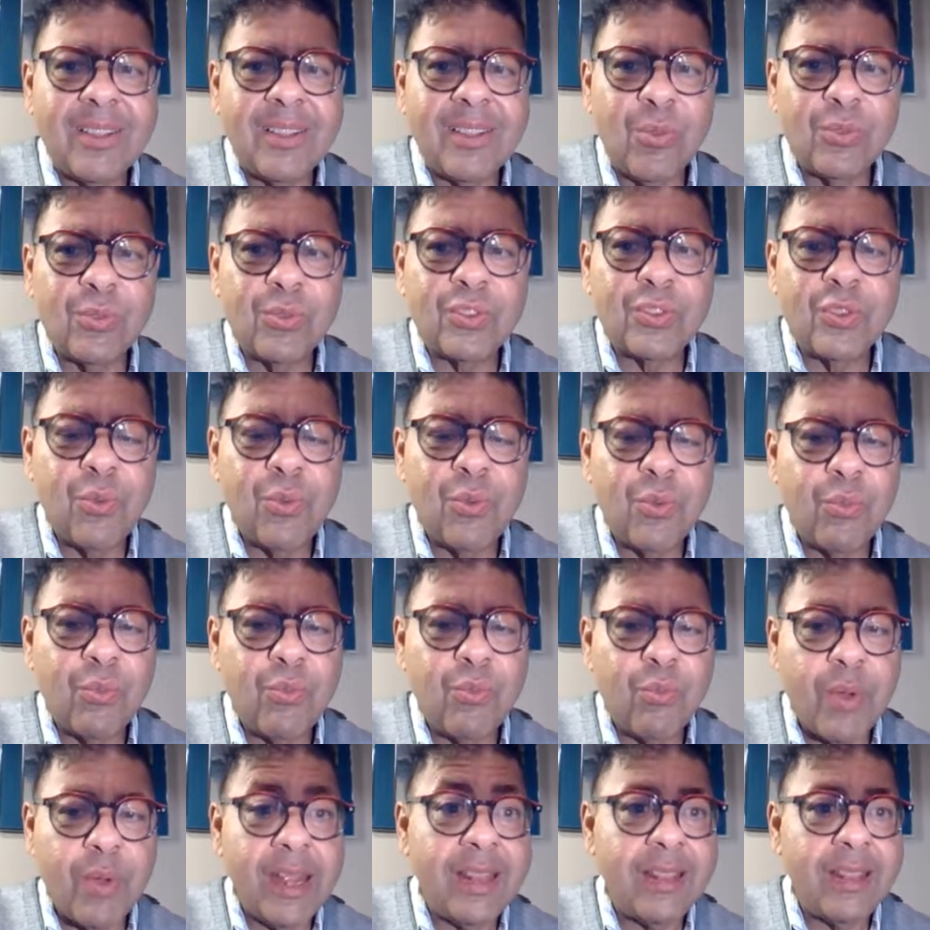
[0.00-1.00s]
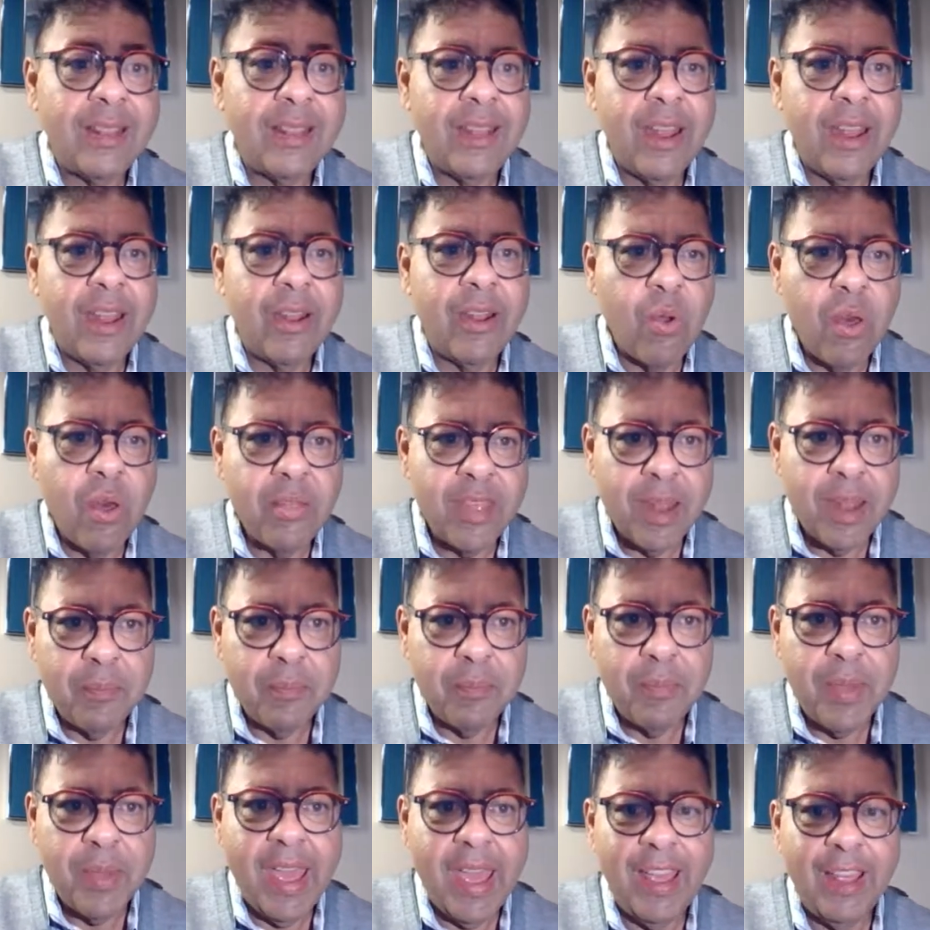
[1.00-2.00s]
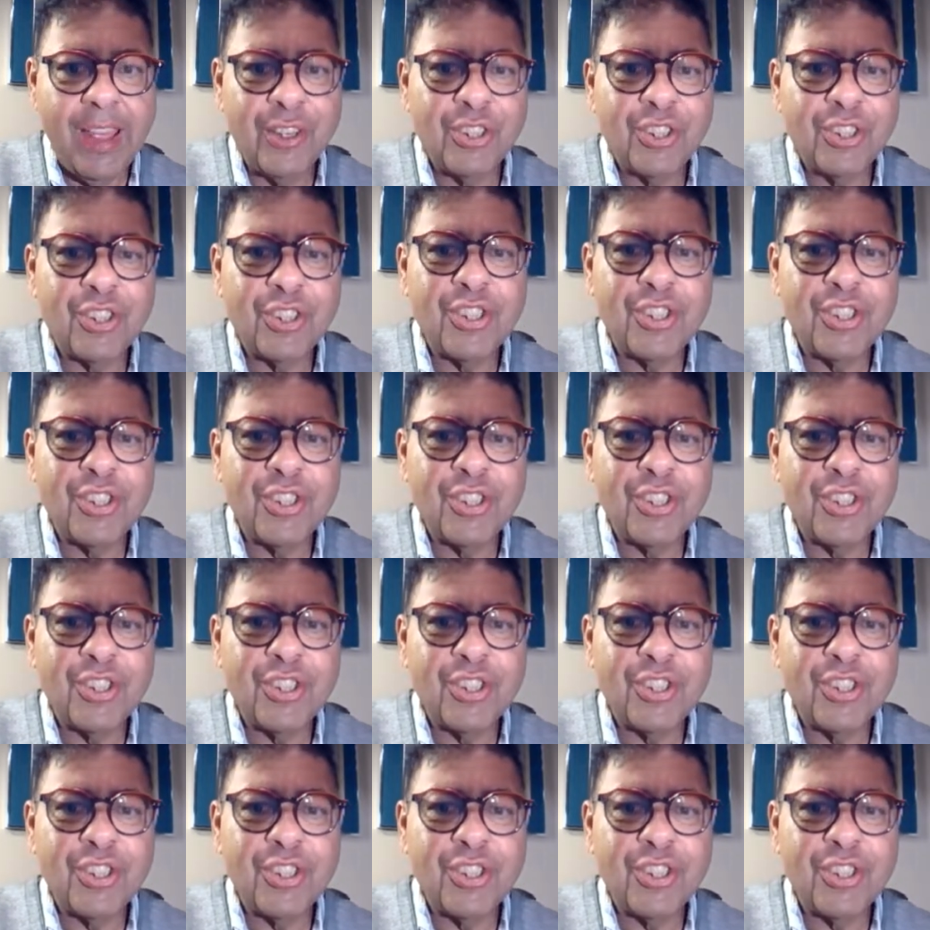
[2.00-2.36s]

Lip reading: also right there on that page,